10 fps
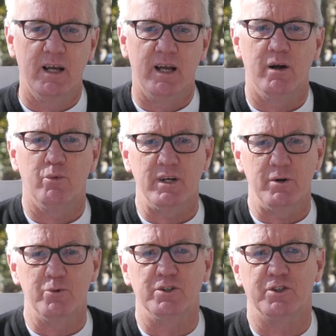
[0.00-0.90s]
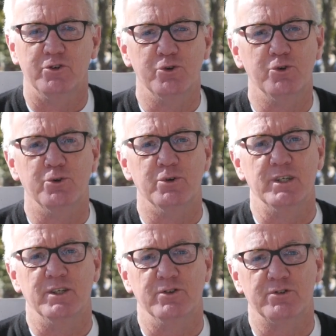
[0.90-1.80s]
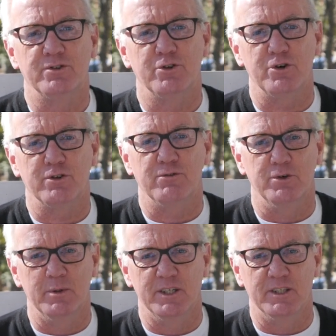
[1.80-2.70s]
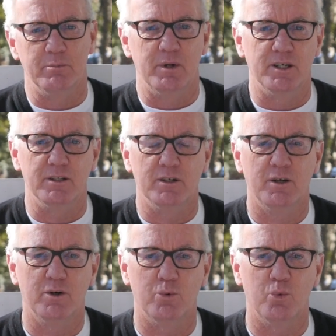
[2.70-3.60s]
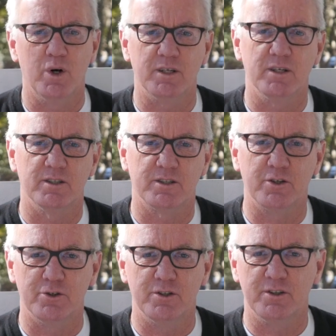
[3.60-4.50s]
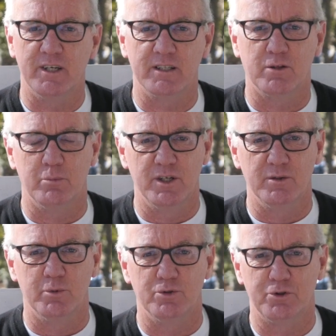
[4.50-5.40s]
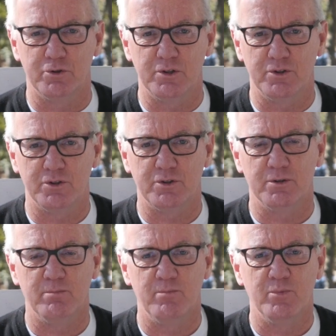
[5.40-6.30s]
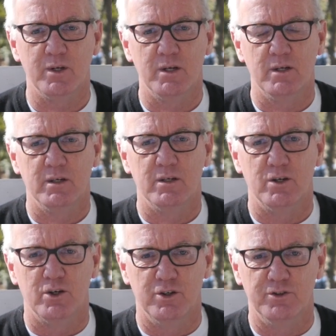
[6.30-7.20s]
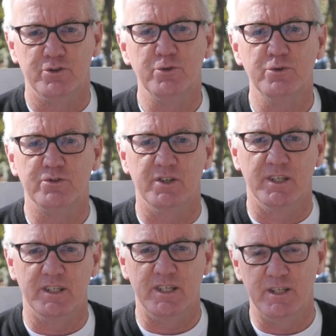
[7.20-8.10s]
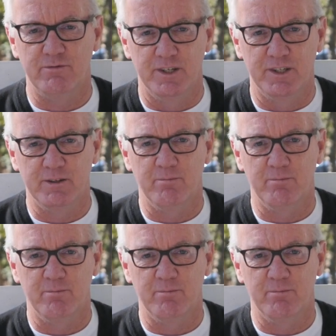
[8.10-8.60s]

And what I want to do is talk for a minute about what occurred at the Brandon Church on Tuesday evening